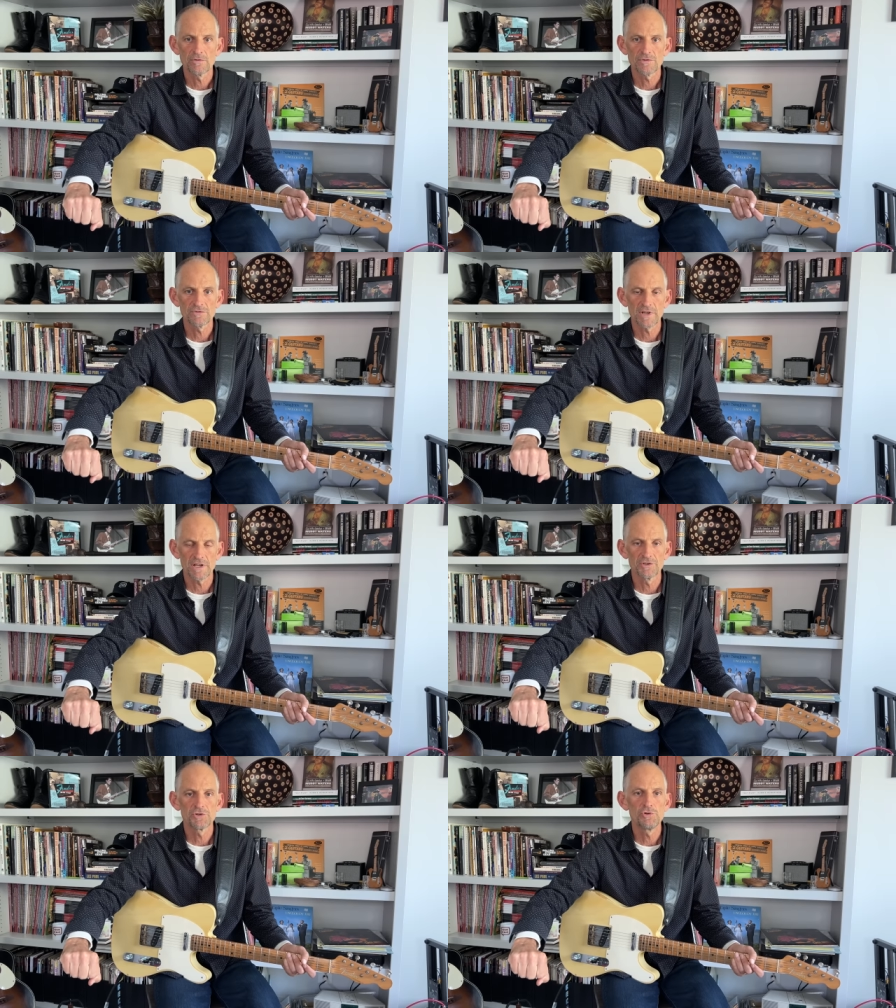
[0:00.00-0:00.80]
So it's like a
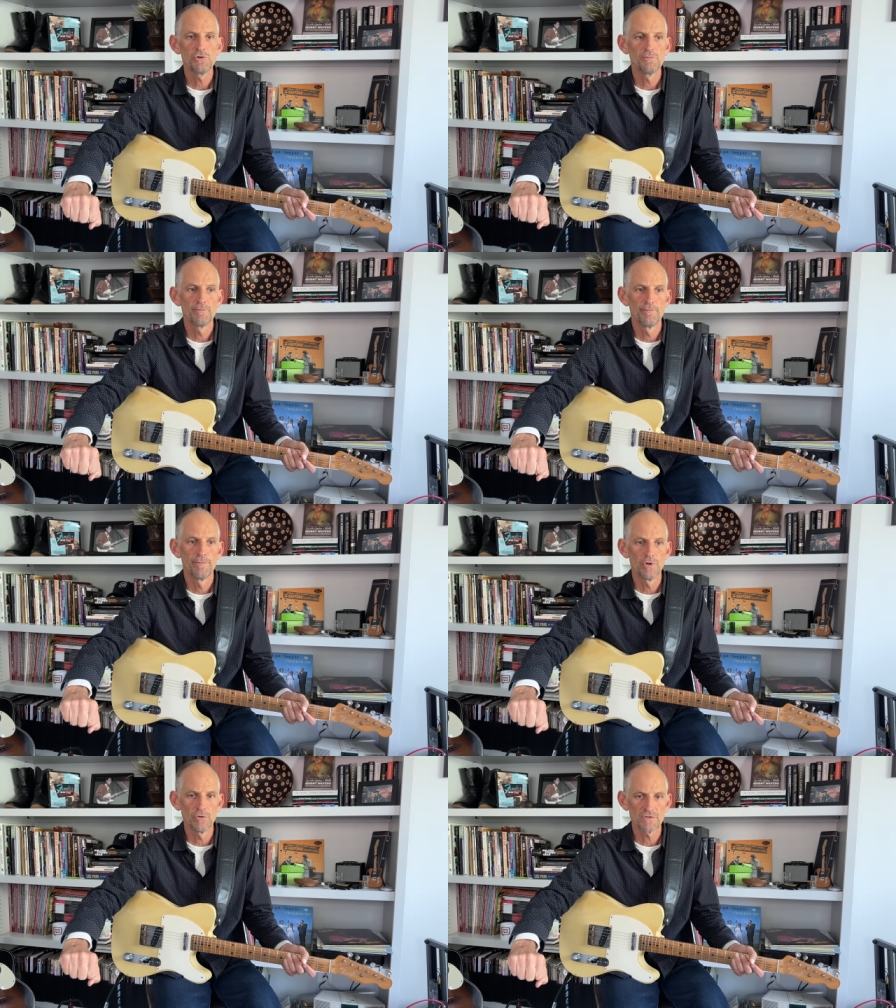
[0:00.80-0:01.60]
tube
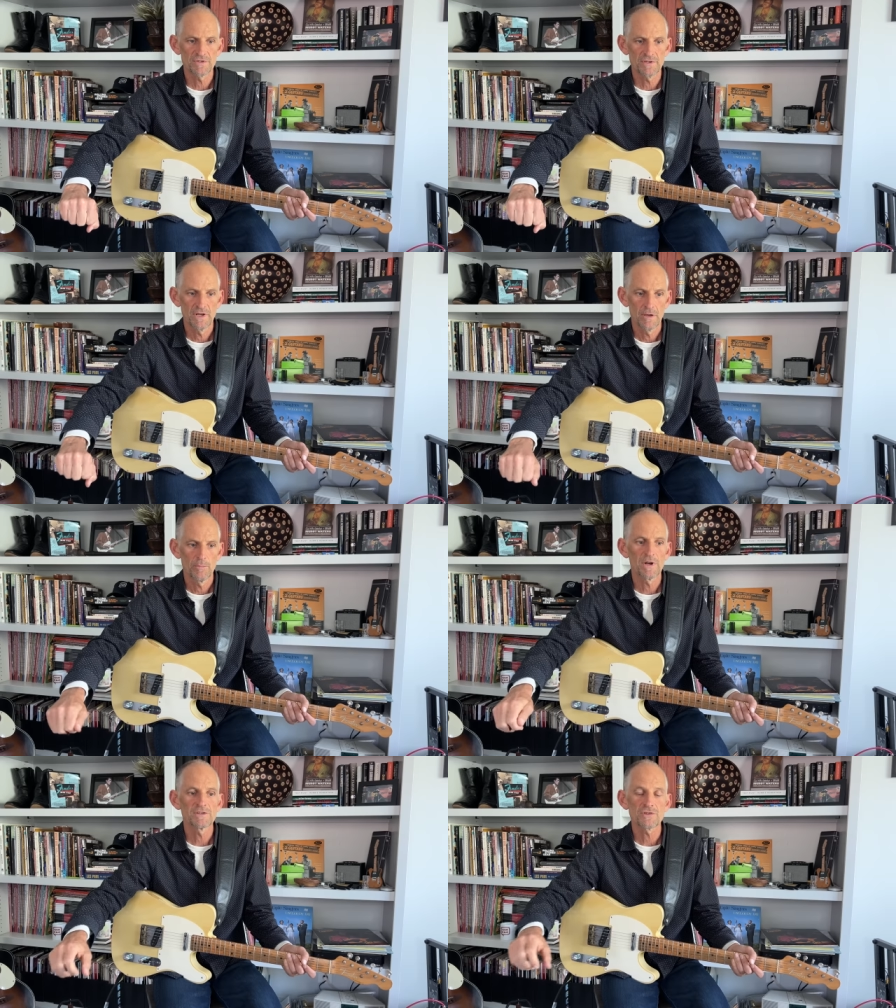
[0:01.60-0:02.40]
boost,
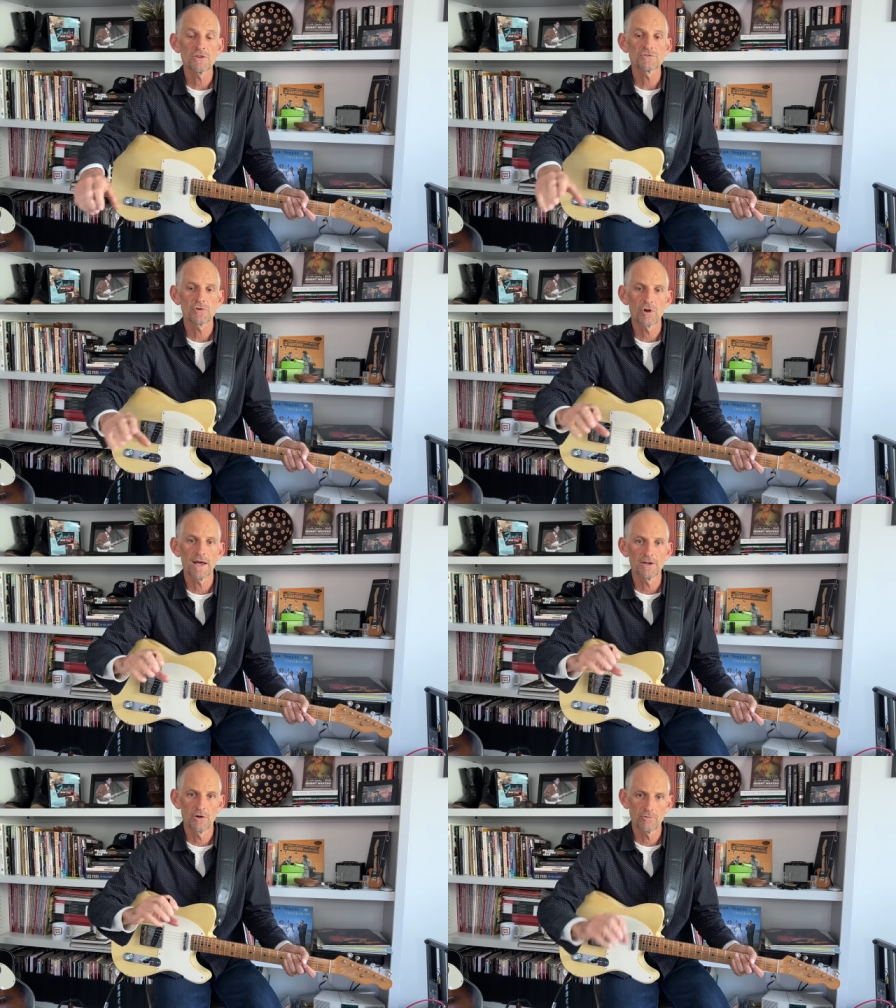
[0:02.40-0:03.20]
but it's also
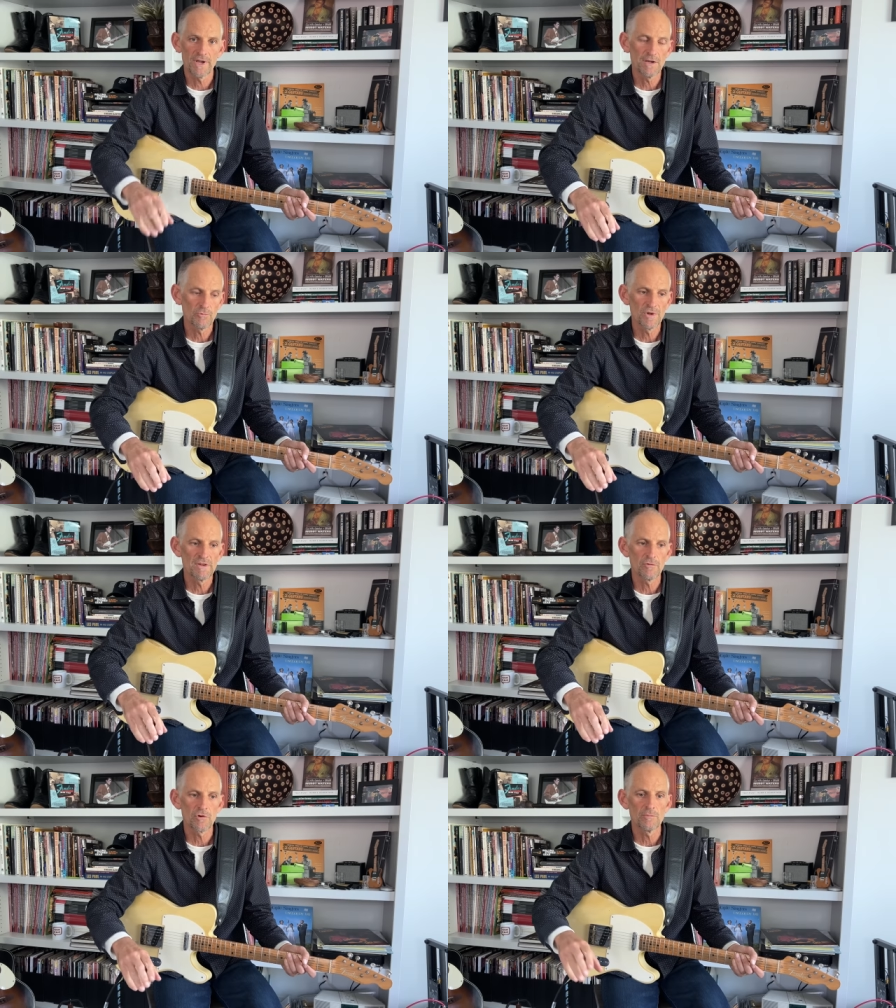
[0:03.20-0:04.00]
got great
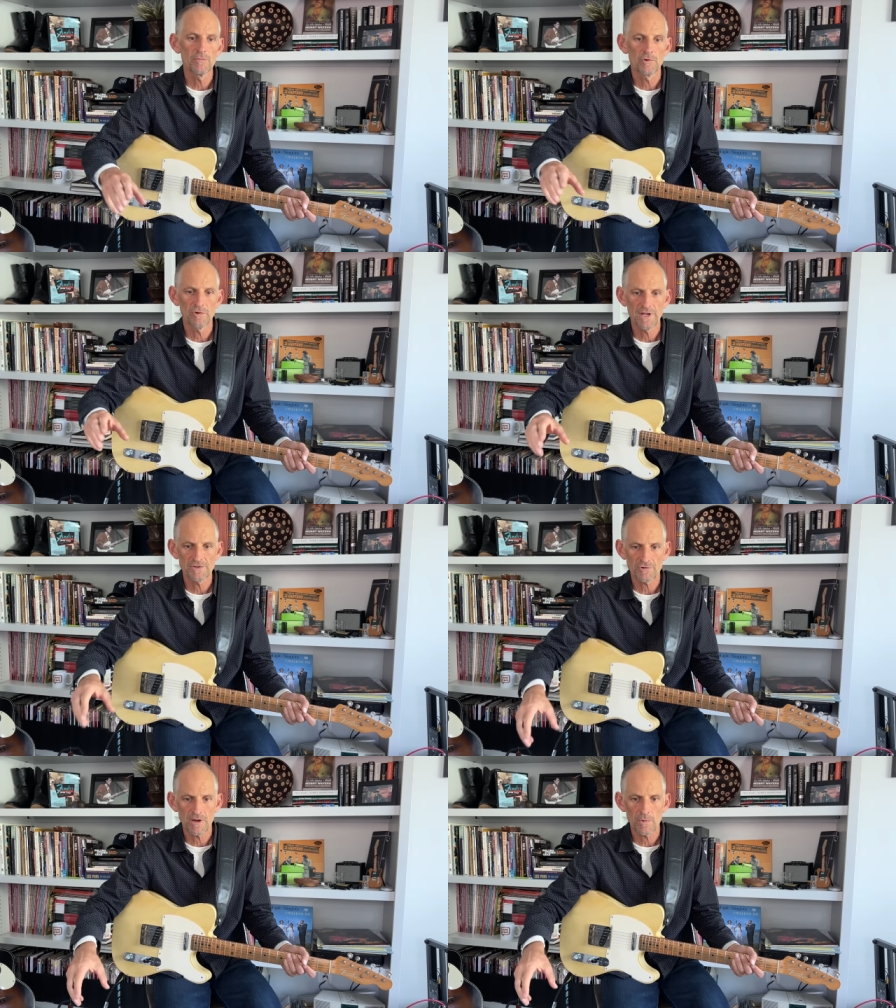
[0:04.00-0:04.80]
reverb, great
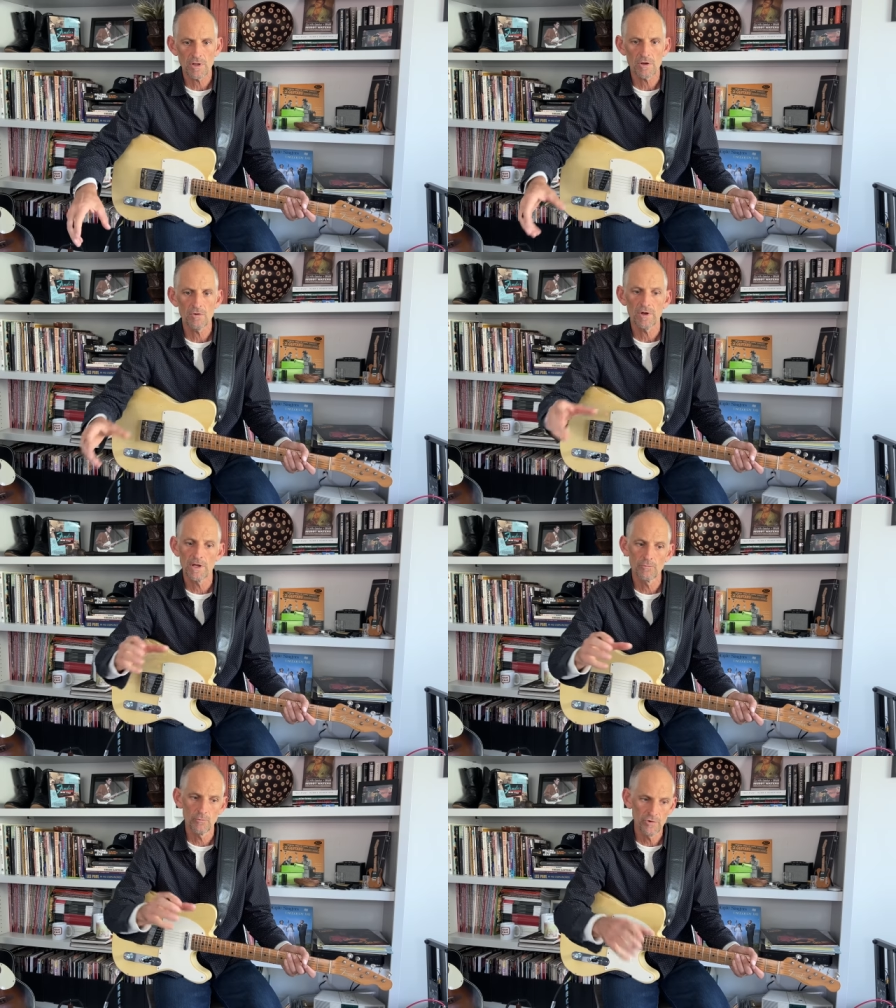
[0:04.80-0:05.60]
tremolo,
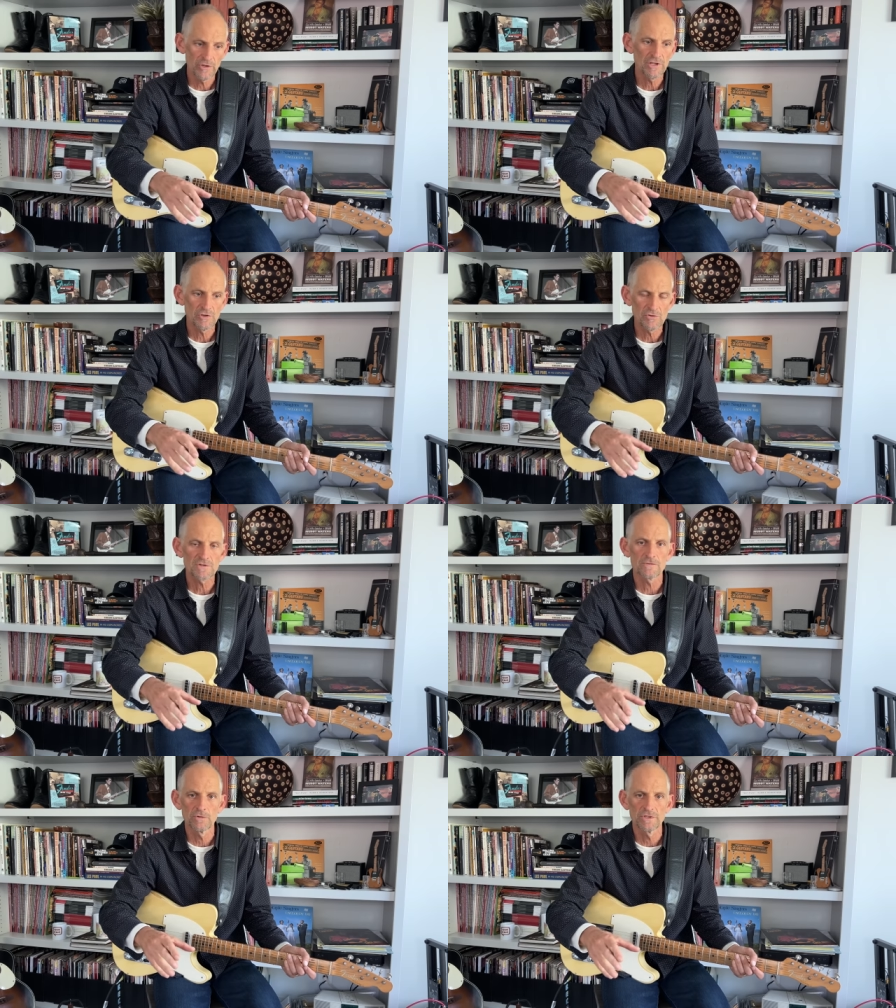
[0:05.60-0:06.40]
and really
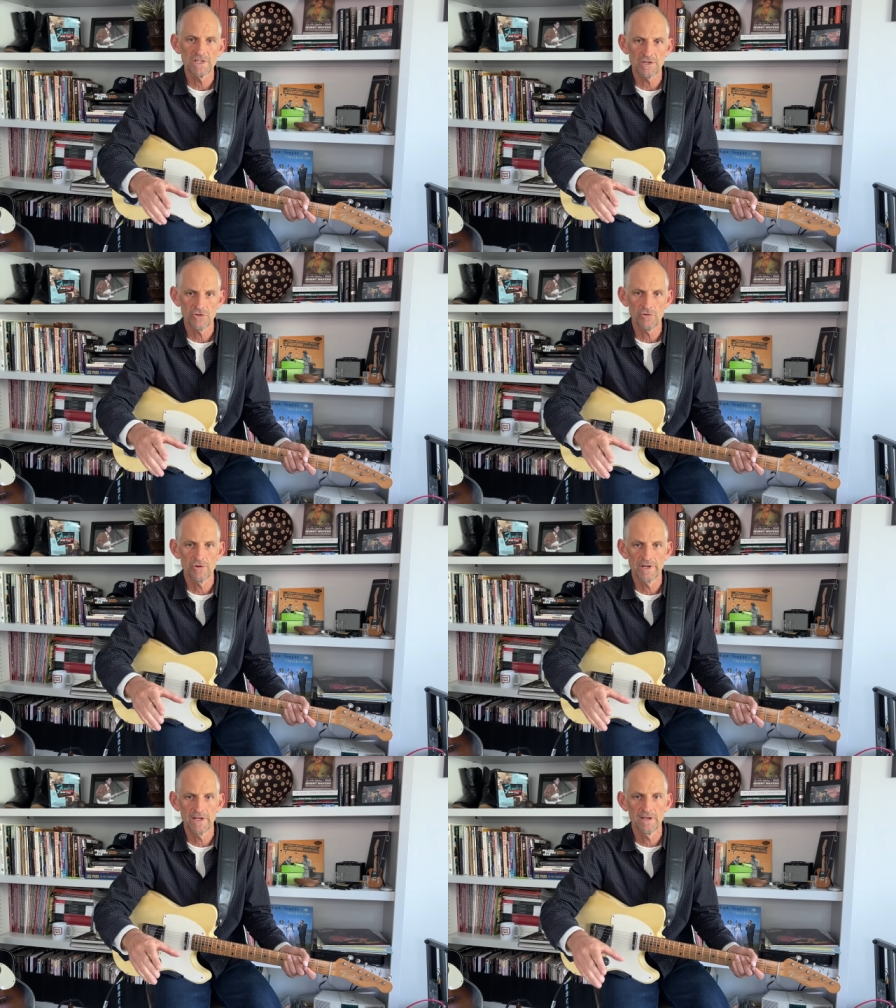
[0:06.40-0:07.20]
useful EQ
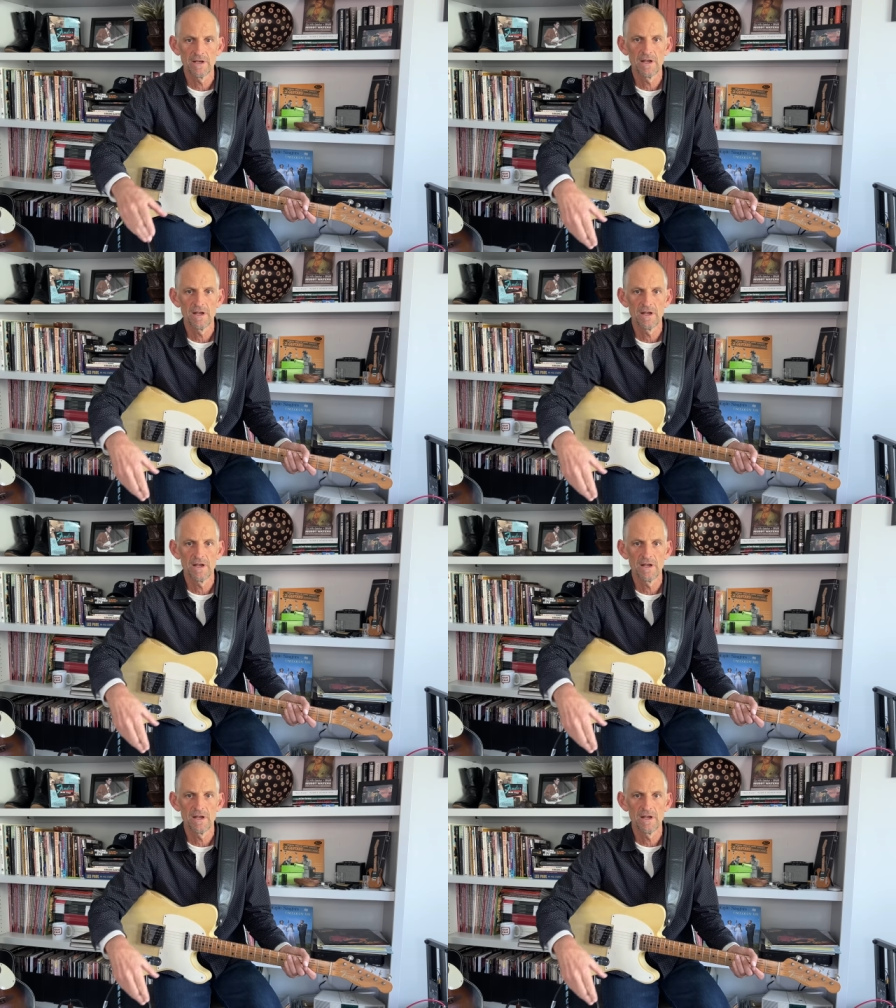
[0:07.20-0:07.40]
in it.